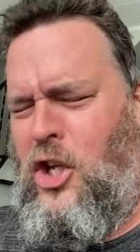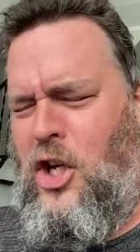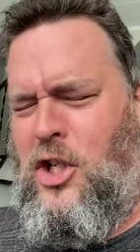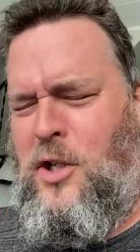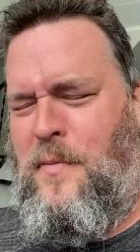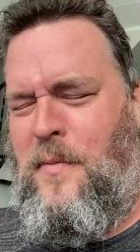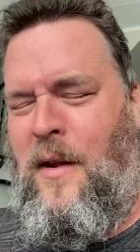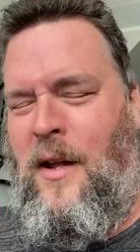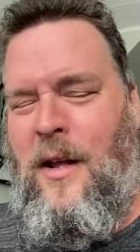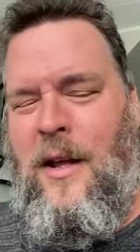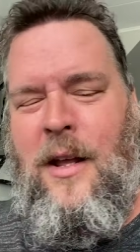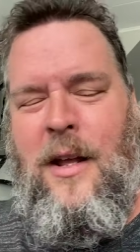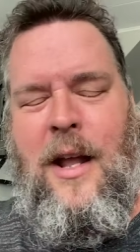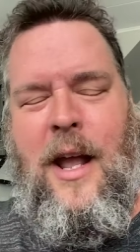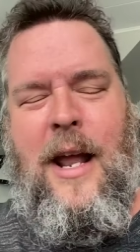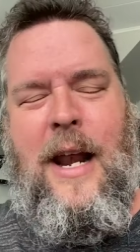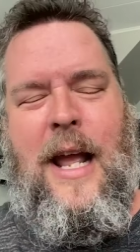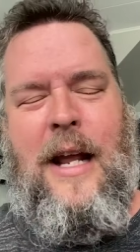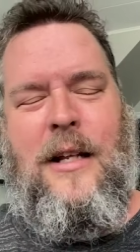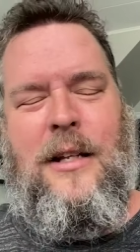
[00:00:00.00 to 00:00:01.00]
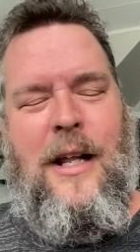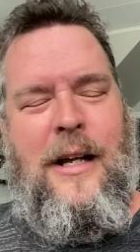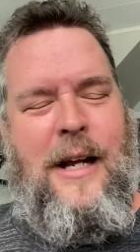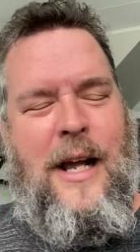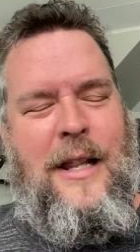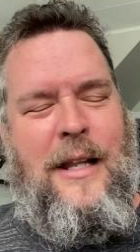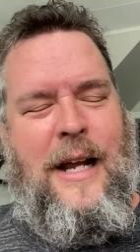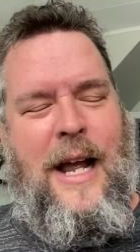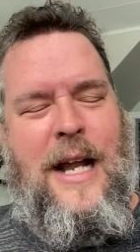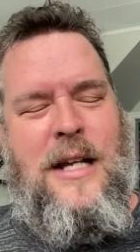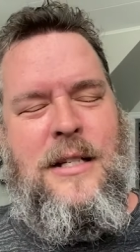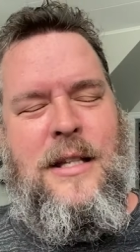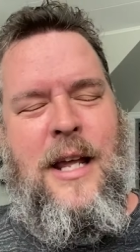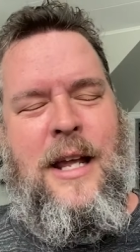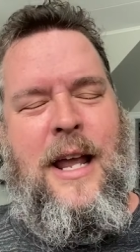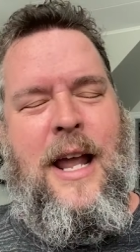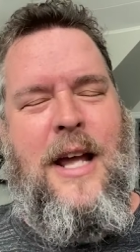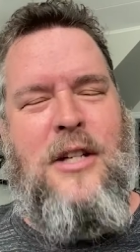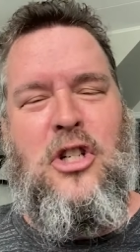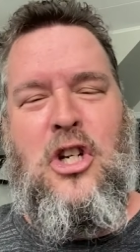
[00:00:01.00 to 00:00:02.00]
that's and I click on the guy's
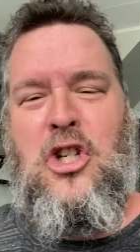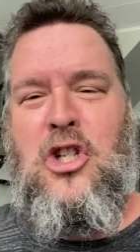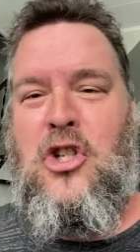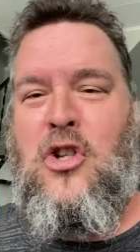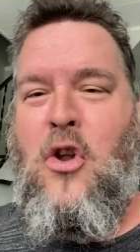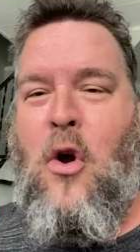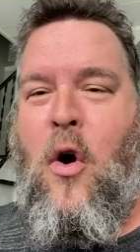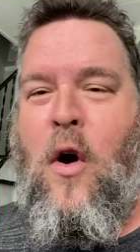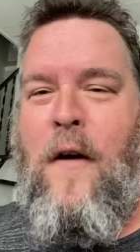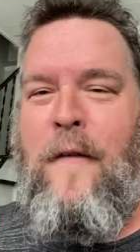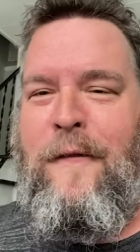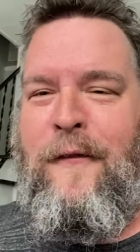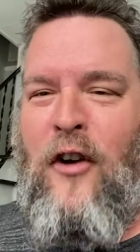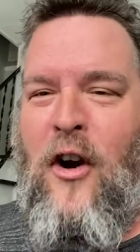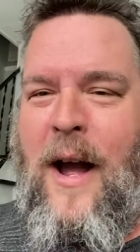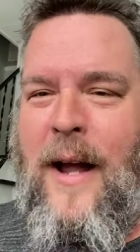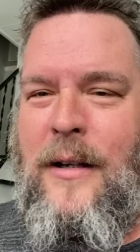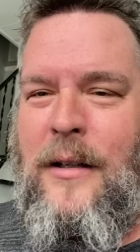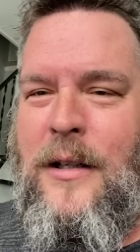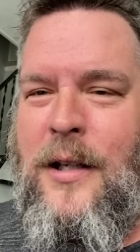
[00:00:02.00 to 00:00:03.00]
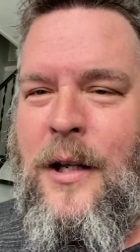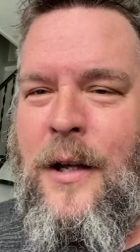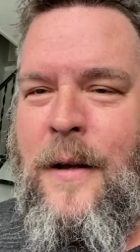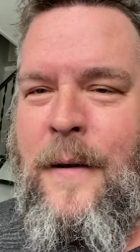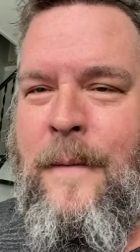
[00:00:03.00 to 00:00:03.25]
thing. He has a storefront.